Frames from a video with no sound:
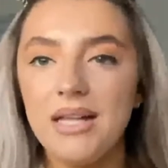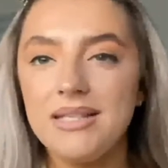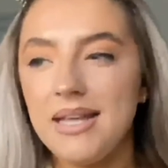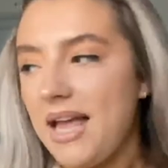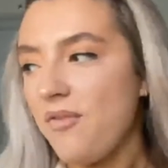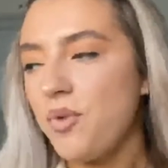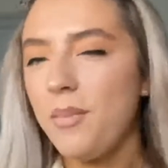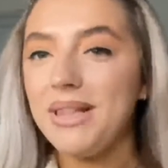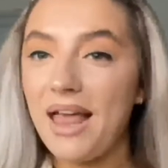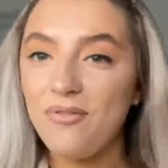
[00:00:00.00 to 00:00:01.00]
say I've
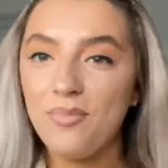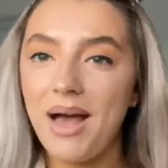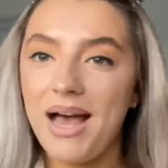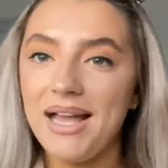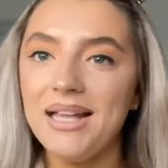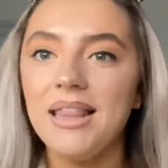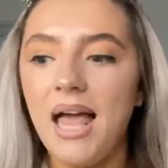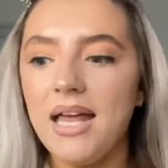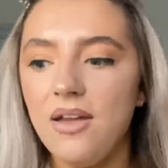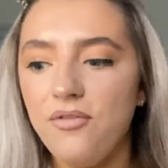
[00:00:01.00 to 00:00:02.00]
probably left my
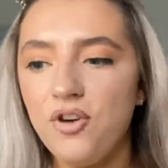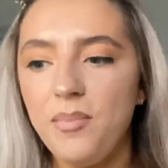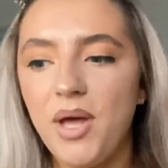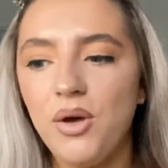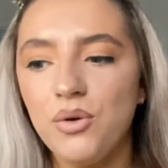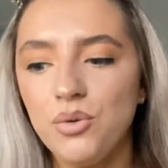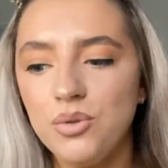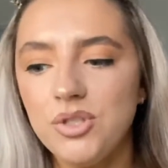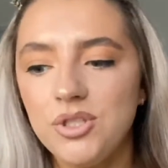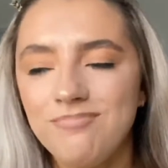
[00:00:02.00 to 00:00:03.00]
liner for
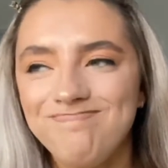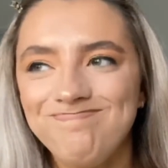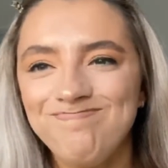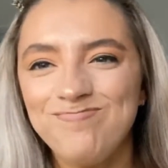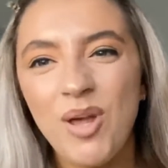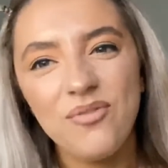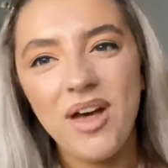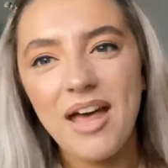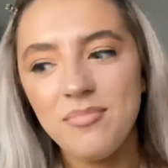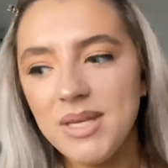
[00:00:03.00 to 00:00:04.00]
about
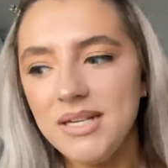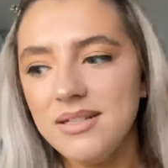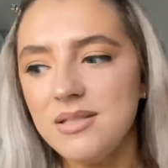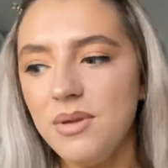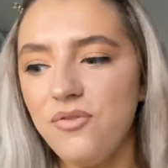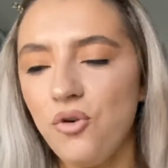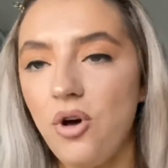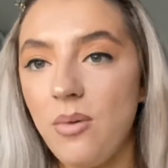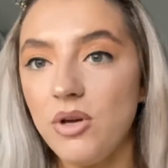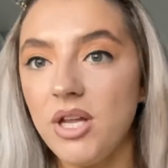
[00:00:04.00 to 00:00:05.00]
5 minutes before
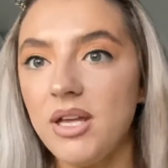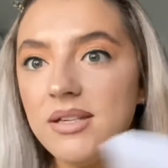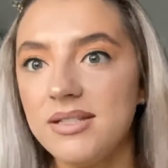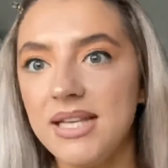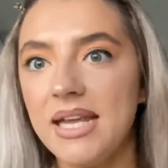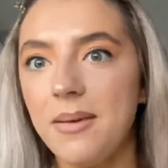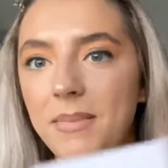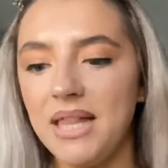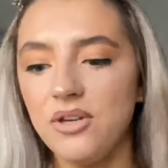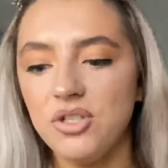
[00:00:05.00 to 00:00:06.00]
I'm going to stick my
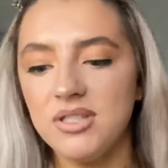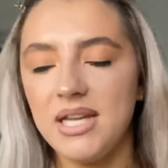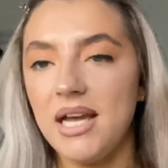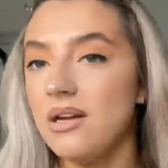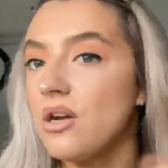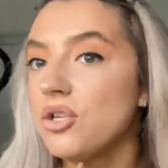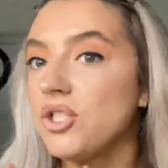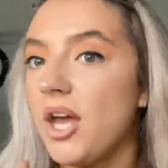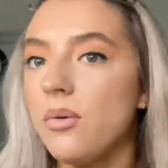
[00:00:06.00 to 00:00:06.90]
lashes down. So